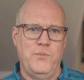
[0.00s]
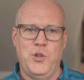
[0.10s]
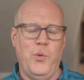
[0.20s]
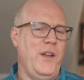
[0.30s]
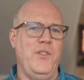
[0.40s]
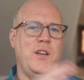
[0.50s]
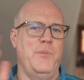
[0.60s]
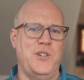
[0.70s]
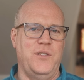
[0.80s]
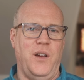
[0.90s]
So whatever the
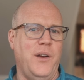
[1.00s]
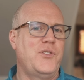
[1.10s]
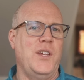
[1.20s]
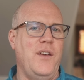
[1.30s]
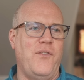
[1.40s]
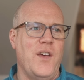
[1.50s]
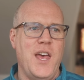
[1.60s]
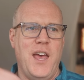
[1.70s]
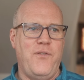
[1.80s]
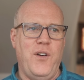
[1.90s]
commissions are,
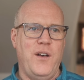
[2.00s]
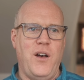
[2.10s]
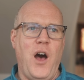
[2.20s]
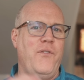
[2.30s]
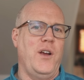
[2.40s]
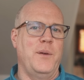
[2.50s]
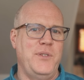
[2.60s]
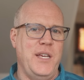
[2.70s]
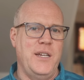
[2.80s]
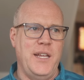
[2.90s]
if an offer
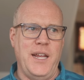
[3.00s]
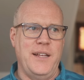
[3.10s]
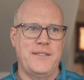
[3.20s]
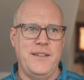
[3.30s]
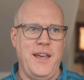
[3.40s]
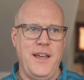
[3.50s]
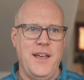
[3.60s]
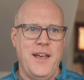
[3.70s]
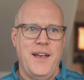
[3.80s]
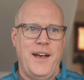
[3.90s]
comes in and it's say
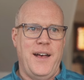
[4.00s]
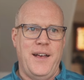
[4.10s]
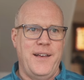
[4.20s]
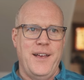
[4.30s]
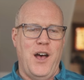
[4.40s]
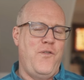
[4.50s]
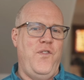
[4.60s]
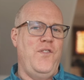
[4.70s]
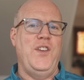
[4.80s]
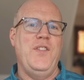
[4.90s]
a
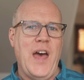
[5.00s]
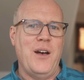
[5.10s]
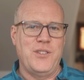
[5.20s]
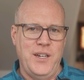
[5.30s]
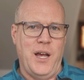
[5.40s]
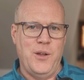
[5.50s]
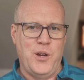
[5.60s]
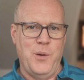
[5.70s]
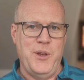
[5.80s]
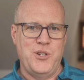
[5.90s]

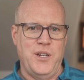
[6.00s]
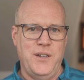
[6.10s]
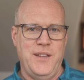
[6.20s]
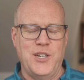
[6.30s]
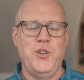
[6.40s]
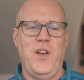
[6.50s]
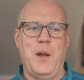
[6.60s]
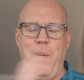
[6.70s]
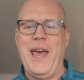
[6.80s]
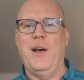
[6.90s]
$50,000 commission that you've got
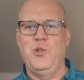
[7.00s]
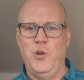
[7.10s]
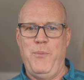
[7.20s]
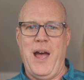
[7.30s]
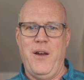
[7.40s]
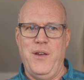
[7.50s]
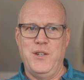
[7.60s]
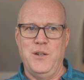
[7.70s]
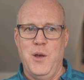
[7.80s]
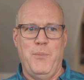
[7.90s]
to pay out to a buyer
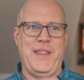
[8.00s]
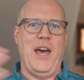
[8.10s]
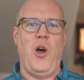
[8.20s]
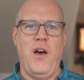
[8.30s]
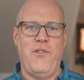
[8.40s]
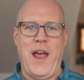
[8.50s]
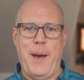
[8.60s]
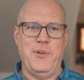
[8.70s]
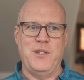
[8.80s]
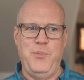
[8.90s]
agent, but that offer
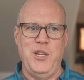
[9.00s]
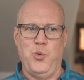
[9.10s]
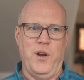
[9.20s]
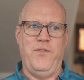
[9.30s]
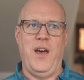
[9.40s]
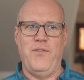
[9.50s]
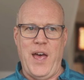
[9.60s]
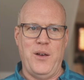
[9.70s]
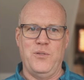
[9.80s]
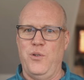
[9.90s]
happens to be
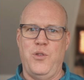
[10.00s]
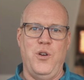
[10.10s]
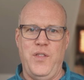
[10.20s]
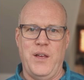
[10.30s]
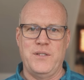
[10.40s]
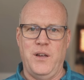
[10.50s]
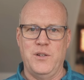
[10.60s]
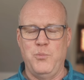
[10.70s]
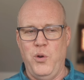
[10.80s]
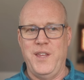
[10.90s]
$25,000 or
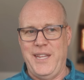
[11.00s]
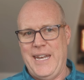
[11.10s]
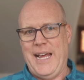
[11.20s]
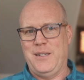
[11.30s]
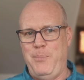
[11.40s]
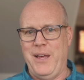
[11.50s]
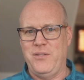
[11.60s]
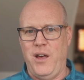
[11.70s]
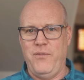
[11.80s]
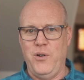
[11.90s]
$30,000 more than the next best
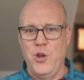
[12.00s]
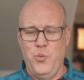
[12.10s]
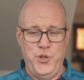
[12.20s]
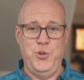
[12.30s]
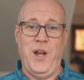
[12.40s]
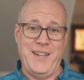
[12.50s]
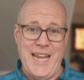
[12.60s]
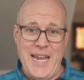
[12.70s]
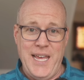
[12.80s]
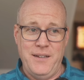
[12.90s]
offer, would you not
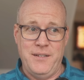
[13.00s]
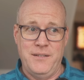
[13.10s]
take it?